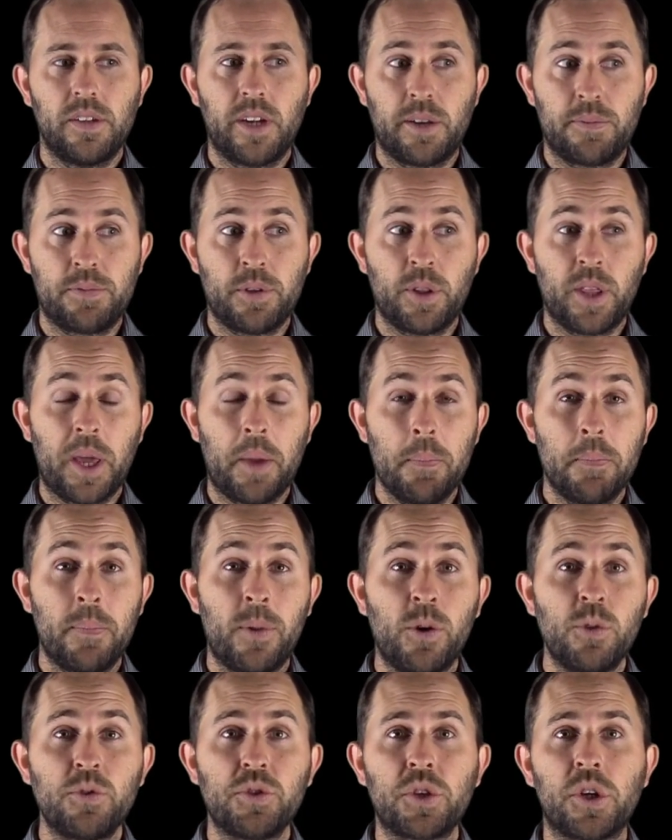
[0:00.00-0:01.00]
I feel like
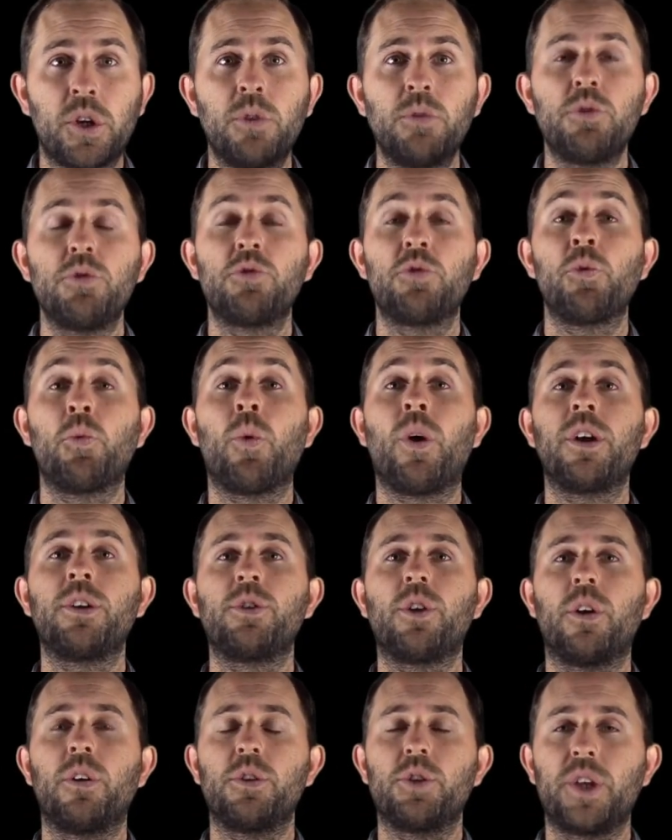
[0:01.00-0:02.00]
most coaches who watch
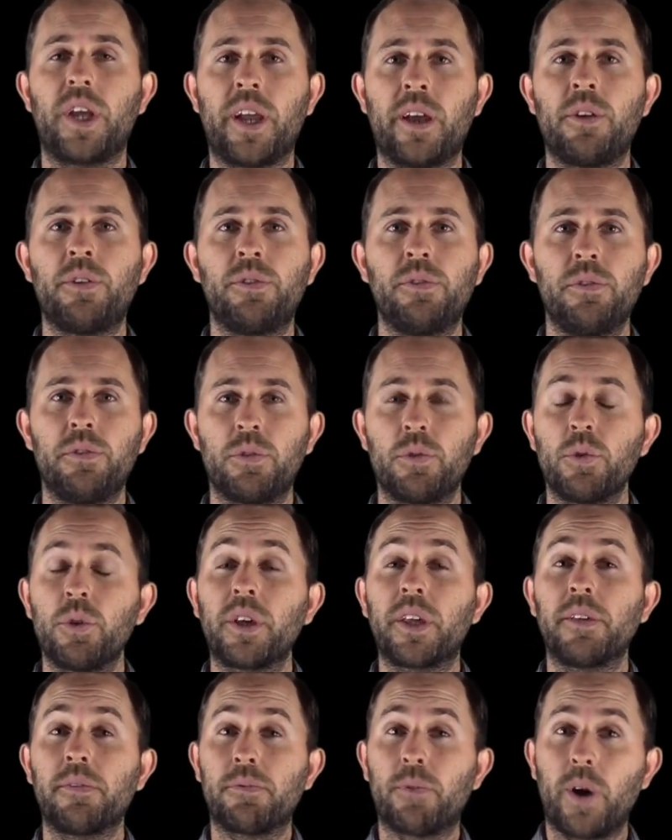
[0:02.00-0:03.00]
our channel, they're
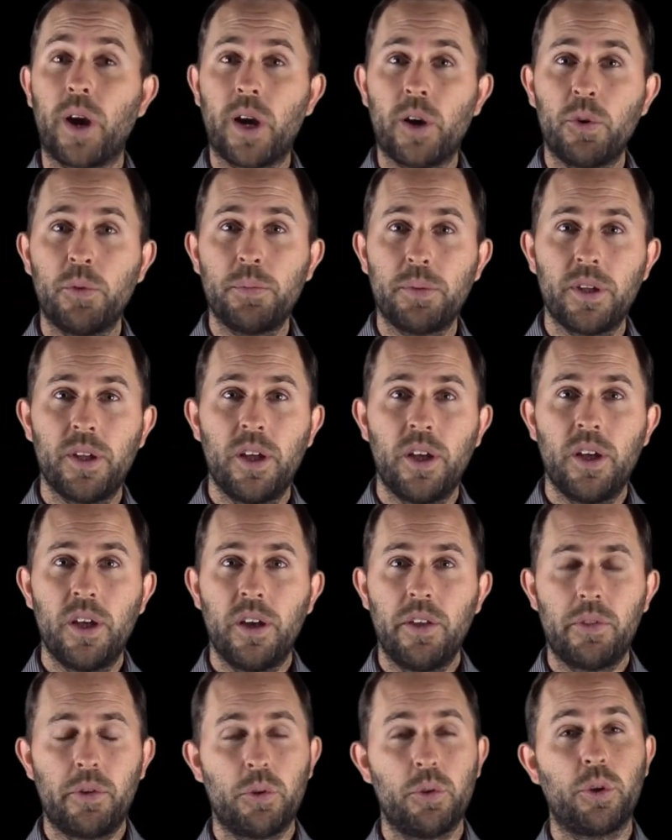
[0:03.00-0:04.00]
looking for help,
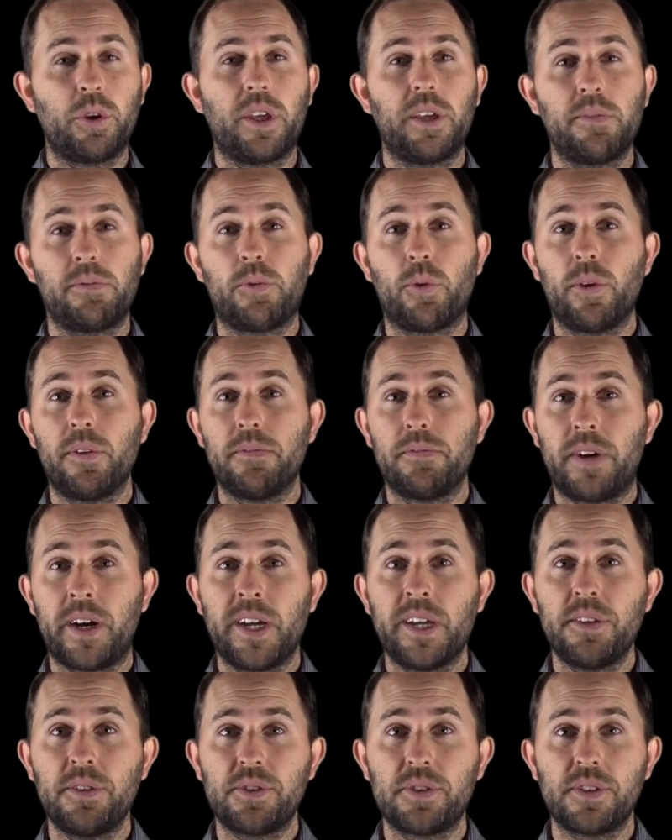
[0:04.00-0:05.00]
they're looking for
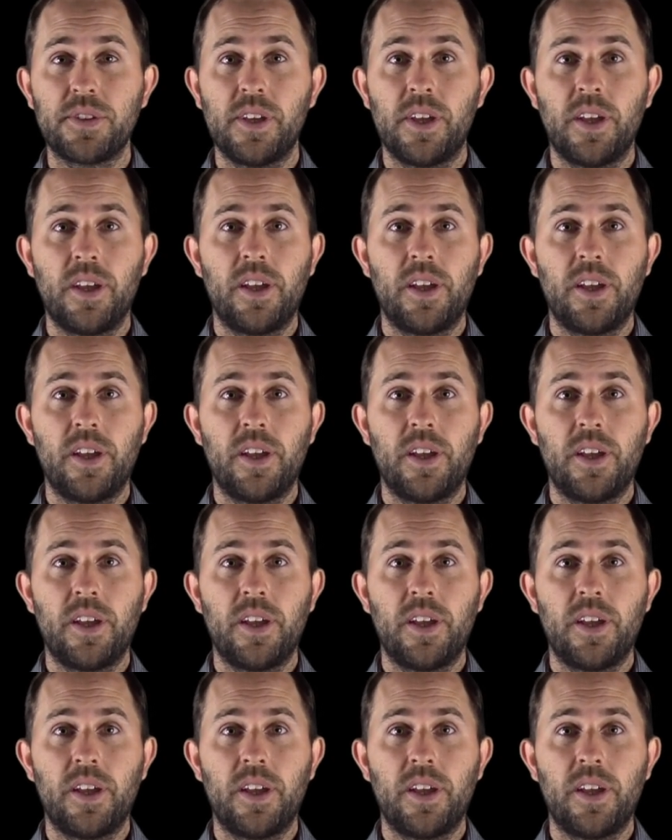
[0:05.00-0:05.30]
advice,